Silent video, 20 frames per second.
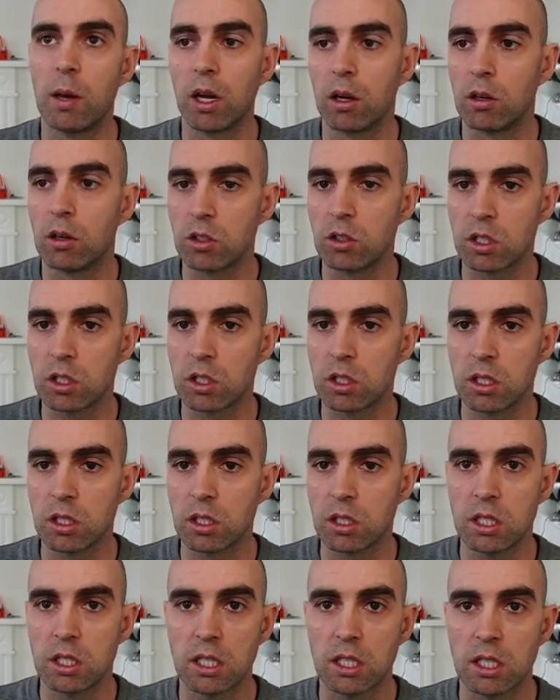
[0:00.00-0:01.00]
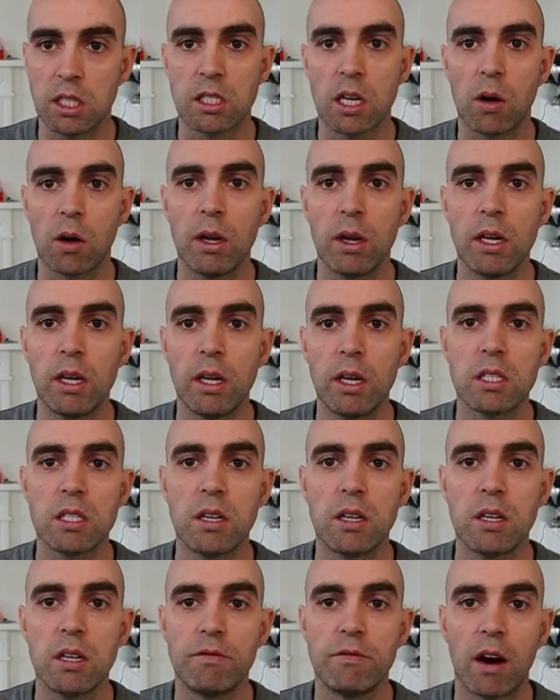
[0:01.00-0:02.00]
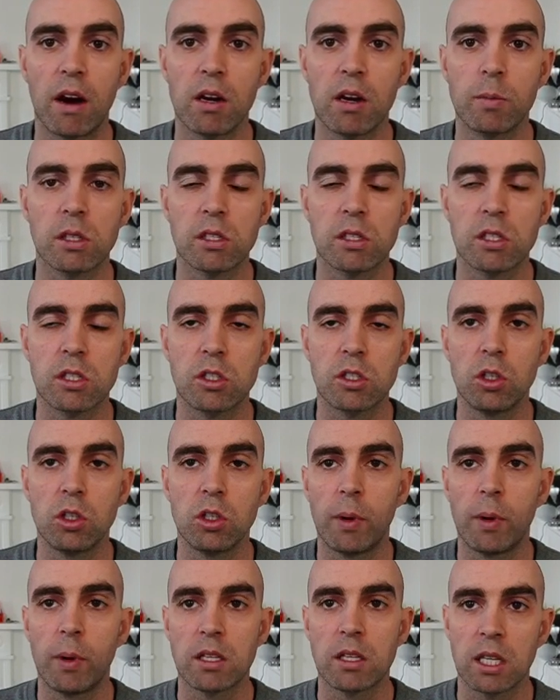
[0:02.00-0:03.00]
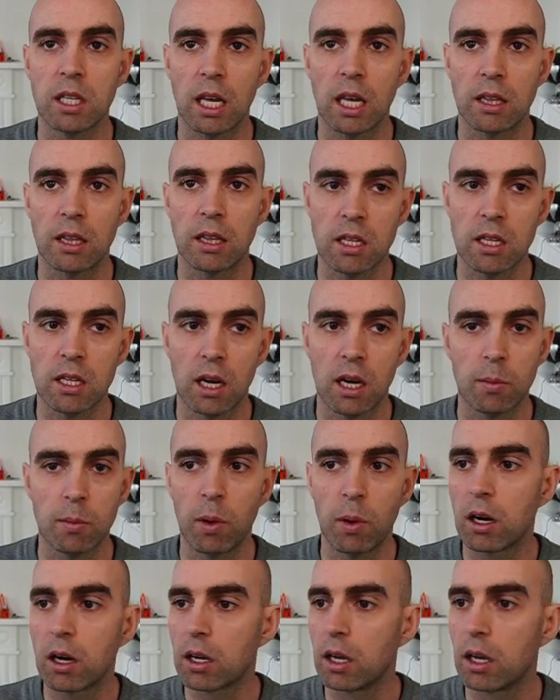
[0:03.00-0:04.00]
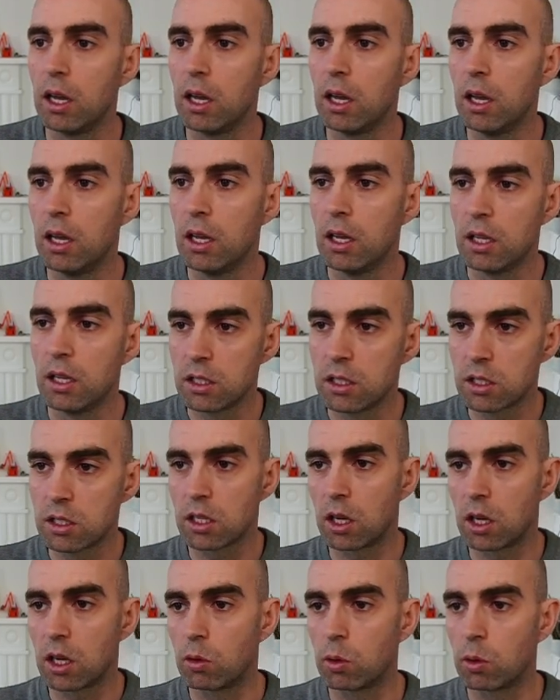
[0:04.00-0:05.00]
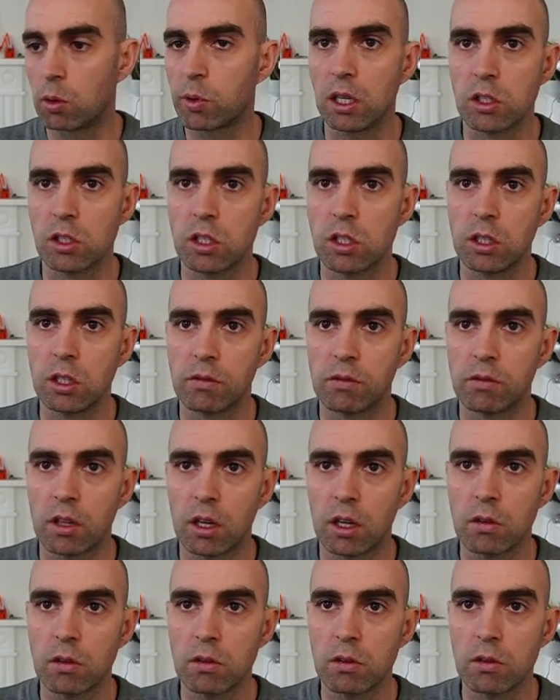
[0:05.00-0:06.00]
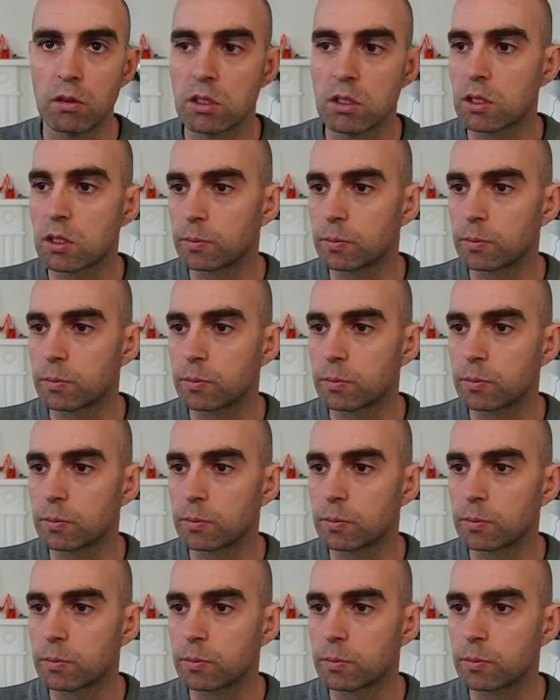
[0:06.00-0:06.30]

160. So into the variables toolbox to get the start block. So we'll bring in 2 of those